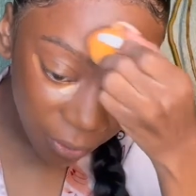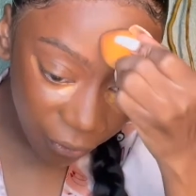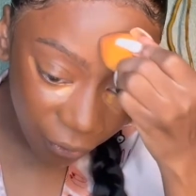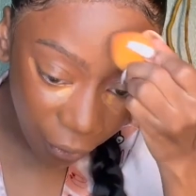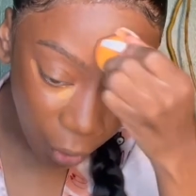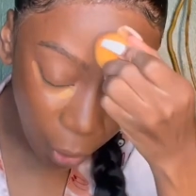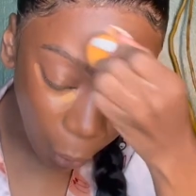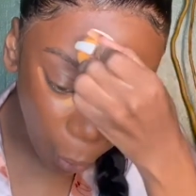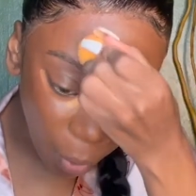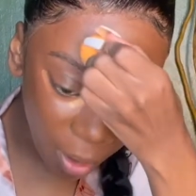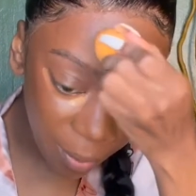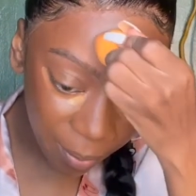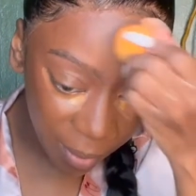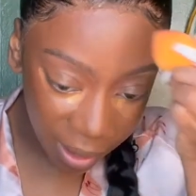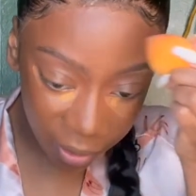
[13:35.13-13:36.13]
for
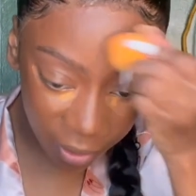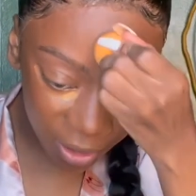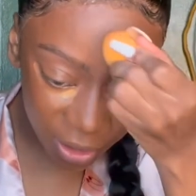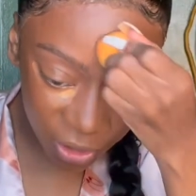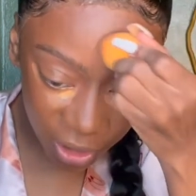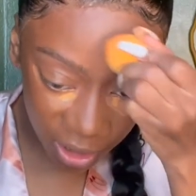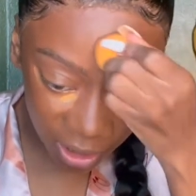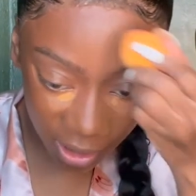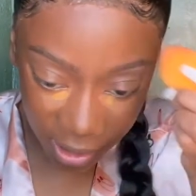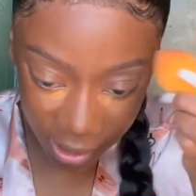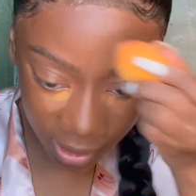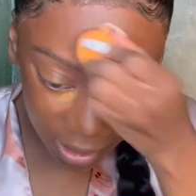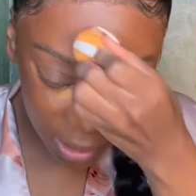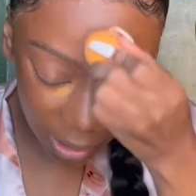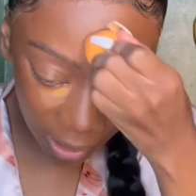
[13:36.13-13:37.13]
what marriage
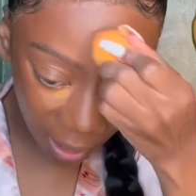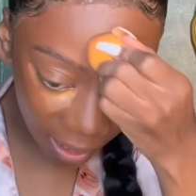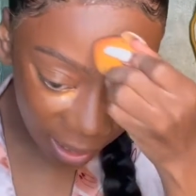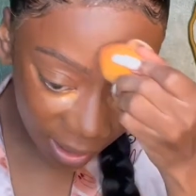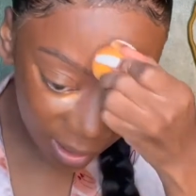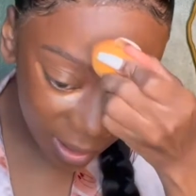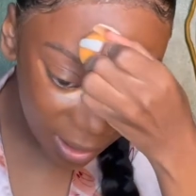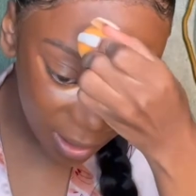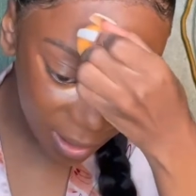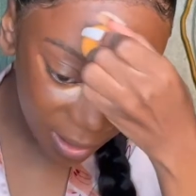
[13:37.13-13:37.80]
is like,